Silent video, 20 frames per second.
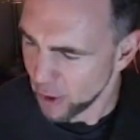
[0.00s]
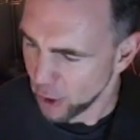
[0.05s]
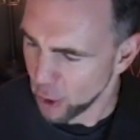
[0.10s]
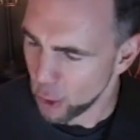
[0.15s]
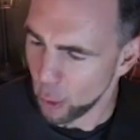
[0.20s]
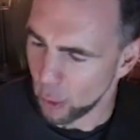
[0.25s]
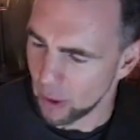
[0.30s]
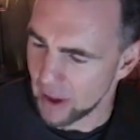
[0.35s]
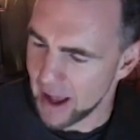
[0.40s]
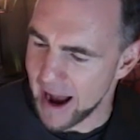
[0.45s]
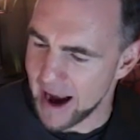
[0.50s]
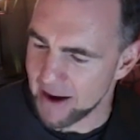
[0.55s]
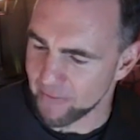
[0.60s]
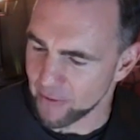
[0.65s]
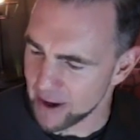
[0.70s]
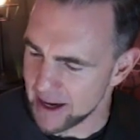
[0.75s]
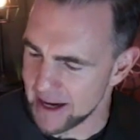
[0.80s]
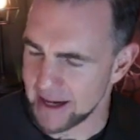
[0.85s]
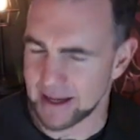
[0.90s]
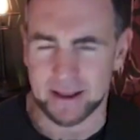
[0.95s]
the cool
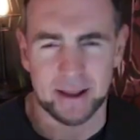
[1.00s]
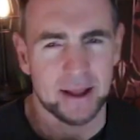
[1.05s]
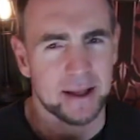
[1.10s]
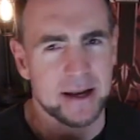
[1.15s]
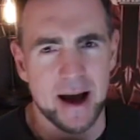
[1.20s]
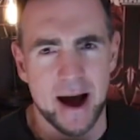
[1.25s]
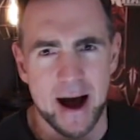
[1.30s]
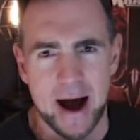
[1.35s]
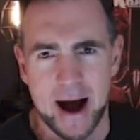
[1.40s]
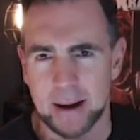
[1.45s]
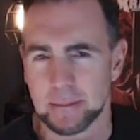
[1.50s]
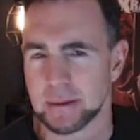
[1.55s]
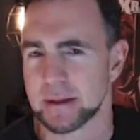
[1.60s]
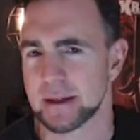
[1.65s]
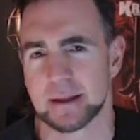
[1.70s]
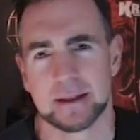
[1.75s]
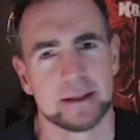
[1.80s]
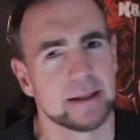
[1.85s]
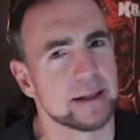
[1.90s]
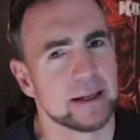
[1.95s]
ivory, the
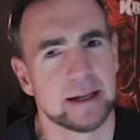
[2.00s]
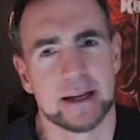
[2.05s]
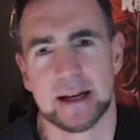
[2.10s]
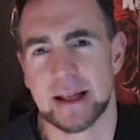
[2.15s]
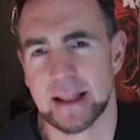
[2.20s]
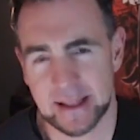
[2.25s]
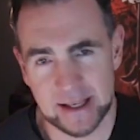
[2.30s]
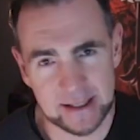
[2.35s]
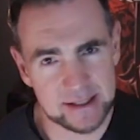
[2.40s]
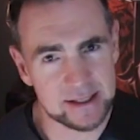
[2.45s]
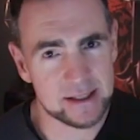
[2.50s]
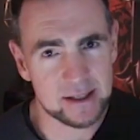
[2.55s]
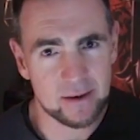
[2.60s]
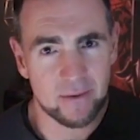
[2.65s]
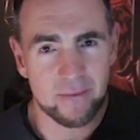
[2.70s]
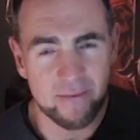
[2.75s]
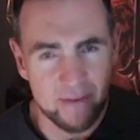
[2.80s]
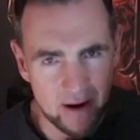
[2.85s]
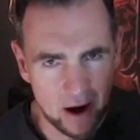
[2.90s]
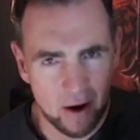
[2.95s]
knobs. This is a
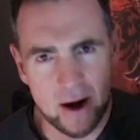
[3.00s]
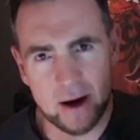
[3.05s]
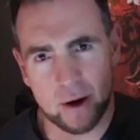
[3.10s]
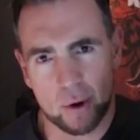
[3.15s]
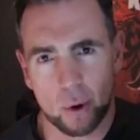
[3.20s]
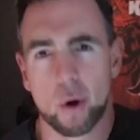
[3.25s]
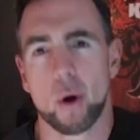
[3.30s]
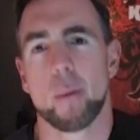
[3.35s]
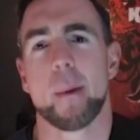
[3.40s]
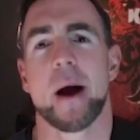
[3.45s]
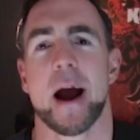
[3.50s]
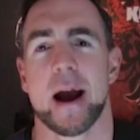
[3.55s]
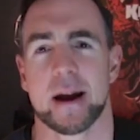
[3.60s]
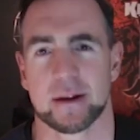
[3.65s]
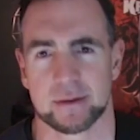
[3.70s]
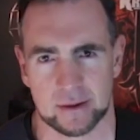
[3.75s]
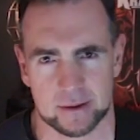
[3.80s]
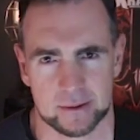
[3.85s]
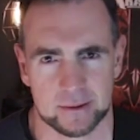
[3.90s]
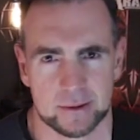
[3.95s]
very cool
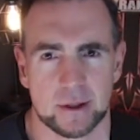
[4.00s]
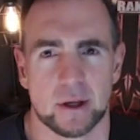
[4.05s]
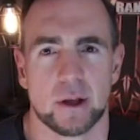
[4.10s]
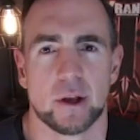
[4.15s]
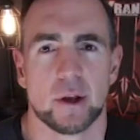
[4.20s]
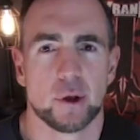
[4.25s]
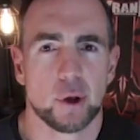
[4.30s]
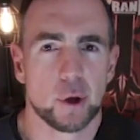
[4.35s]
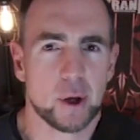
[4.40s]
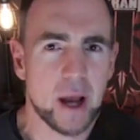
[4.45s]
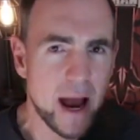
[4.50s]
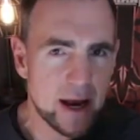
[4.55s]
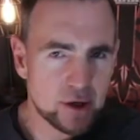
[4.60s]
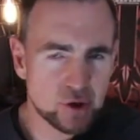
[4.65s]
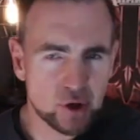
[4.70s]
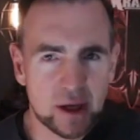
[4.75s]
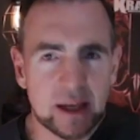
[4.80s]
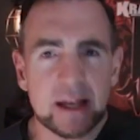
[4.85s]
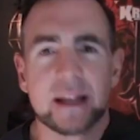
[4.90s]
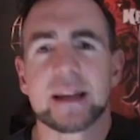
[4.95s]
bass. You guys
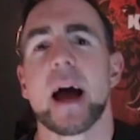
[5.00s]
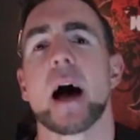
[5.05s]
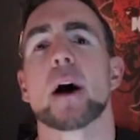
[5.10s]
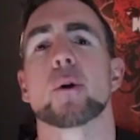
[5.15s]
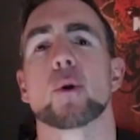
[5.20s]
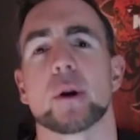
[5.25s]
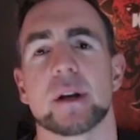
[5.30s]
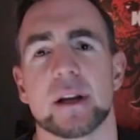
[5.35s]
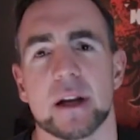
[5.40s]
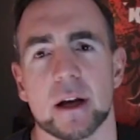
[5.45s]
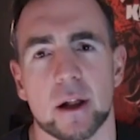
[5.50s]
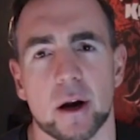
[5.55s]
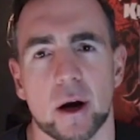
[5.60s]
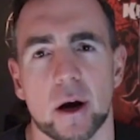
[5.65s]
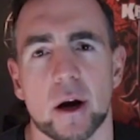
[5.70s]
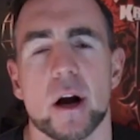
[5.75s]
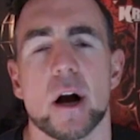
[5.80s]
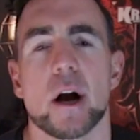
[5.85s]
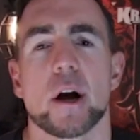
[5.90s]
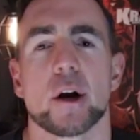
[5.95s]
should get down to a
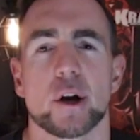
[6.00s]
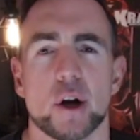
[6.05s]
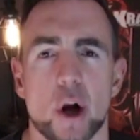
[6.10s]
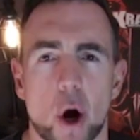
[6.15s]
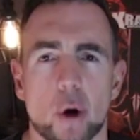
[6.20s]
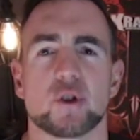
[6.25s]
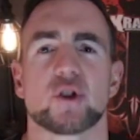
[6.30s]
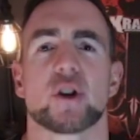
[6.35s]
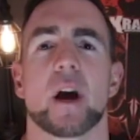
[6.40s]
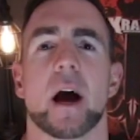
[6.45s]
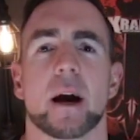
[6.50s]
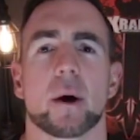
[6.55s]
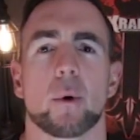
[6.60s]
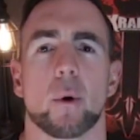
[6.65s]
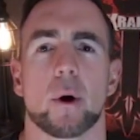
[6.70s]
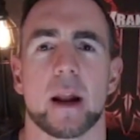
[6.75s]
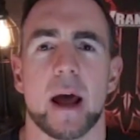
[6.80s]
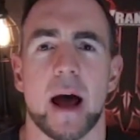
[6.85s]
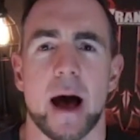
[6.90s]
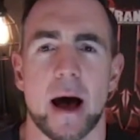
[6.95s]
dealer, go check
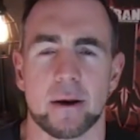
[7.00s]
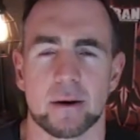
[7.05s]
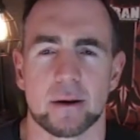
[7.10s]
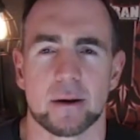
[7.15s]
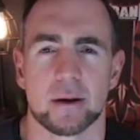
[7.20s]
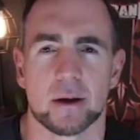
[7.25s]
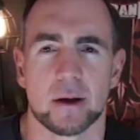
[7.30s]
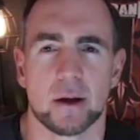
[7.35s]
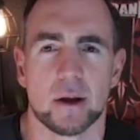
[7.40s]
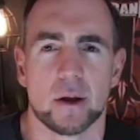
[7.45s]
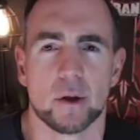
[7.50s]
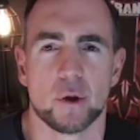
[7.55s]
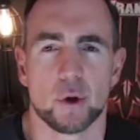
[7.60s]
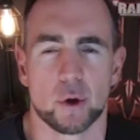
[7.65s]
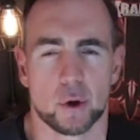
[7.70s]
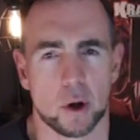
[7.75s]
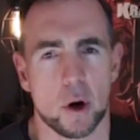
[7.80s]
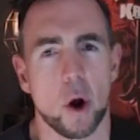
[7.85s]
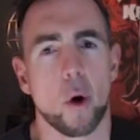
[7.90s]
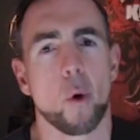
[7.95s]
one out. You
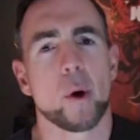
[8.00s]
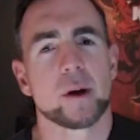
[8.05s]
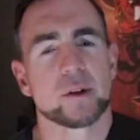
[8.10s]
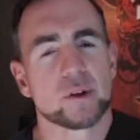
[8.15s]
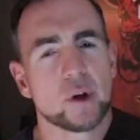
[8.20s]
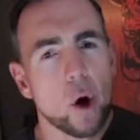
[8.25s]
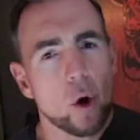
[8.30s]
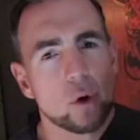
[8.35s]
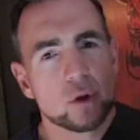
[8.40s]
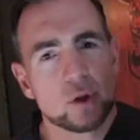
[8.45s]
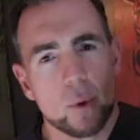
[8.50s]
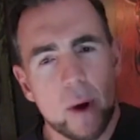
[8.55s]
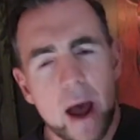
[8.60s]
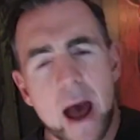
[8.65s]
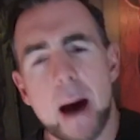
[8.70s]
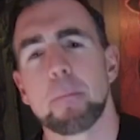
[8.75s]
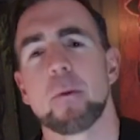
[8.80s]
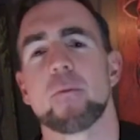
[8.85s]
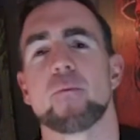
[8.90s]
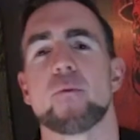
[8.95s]
can always go to
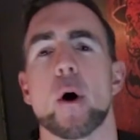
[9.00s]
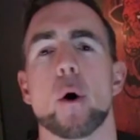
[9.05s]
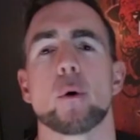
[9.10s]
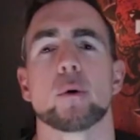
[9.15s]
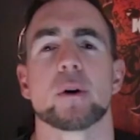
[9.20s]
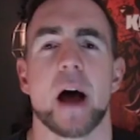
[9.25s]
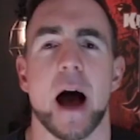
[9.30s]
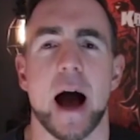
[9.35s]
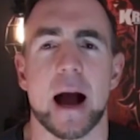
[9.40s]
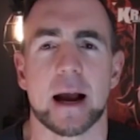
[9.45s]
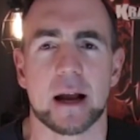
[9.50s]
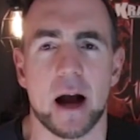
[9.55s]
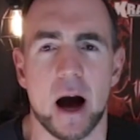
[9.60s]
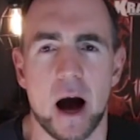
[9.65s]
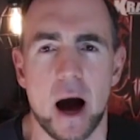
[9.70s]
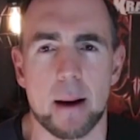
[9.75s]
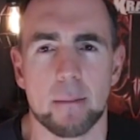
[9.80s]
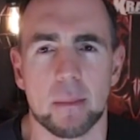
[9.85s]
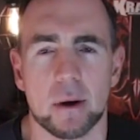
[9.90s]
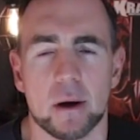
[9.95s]

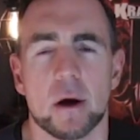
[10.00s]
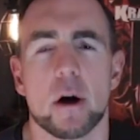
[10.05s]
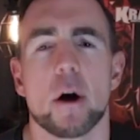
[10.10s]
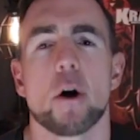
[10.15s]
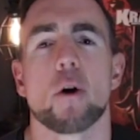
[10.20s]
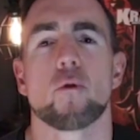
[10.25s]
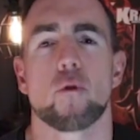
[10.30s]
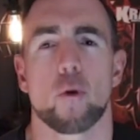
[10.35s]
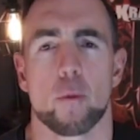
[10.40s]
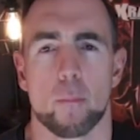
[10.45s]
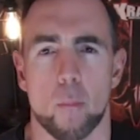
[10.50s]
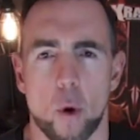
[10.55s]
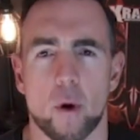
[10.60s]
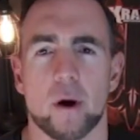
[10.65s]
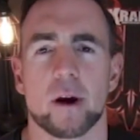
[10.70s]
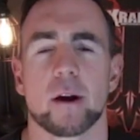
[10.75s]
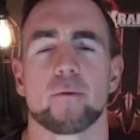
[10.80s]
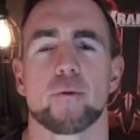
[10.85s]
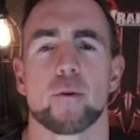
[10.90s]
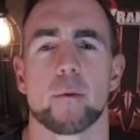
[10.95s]
epiphone.com for
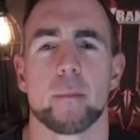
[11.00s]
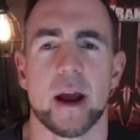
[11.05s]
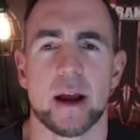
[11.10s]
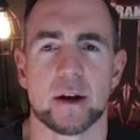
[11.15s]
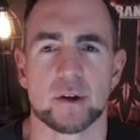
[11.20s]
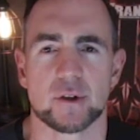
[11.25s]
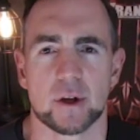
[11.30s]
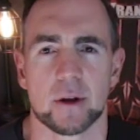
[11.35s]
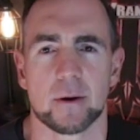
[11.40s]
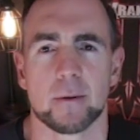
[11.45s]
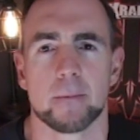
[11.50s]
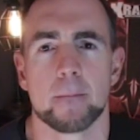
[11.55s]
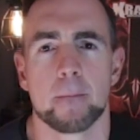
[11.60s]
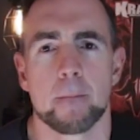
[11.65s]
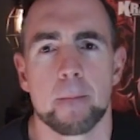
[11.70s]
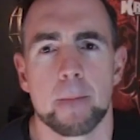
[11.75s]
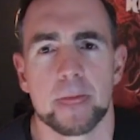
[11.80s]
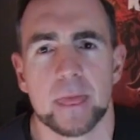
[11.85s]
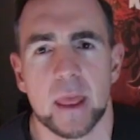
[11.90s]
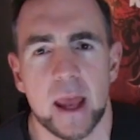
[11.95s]
more information.
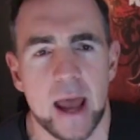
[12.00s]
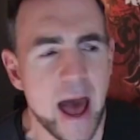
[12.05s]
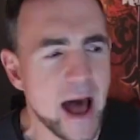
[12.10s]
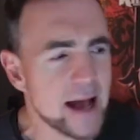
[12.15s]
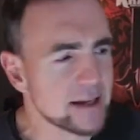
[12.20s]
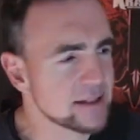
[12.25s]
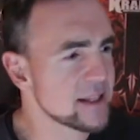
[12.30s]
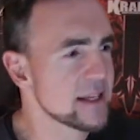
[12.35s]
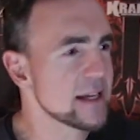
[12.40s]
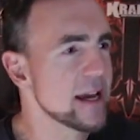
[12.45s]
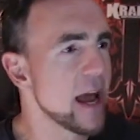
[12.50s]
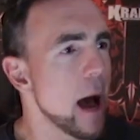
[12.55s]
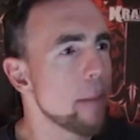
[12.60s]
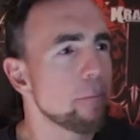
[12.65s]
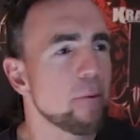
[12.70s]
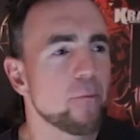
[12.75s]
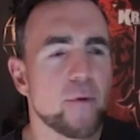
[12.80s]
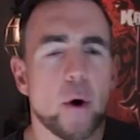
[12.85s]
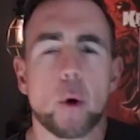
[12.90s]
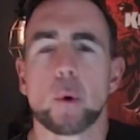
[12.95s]
Has the
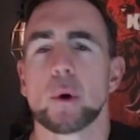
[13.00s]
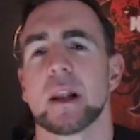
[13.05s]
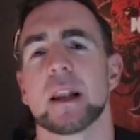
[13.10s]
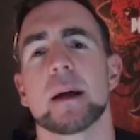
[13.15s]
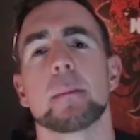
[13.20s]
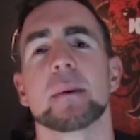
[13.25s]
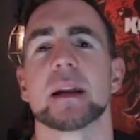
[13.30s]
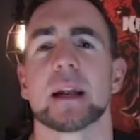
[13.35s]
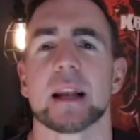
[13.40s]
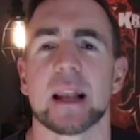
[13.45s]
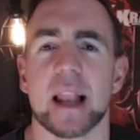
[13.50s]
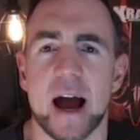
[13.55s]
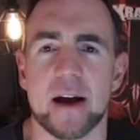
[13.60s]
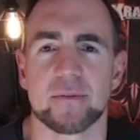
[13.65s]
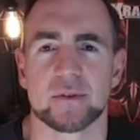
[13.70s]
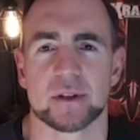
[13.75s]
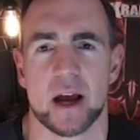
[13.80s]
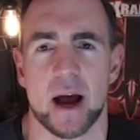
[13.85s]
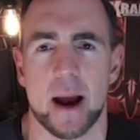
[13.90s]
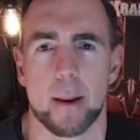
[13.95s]
Epiphone limited
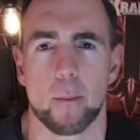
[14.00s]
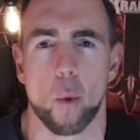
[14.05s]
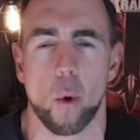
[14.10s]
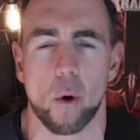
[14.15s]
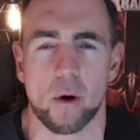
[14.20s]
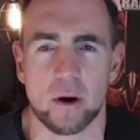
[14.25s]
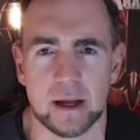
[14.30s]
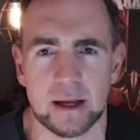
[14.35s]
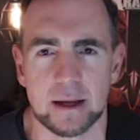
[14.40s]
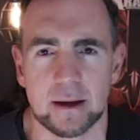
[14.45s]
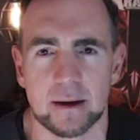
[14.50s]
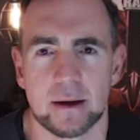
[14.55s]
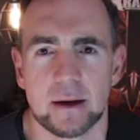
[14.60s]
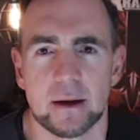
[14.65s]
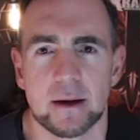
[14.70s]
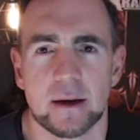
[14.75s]
lifetime warranty,